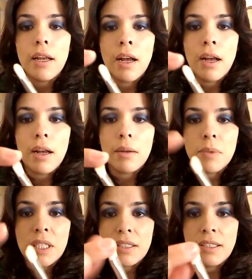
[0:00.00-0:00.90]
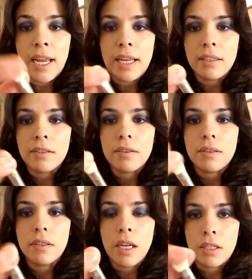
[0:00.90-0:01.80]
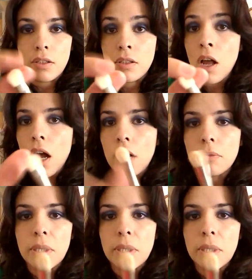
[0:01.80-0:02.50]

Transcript: Um, it's dense and it's soft,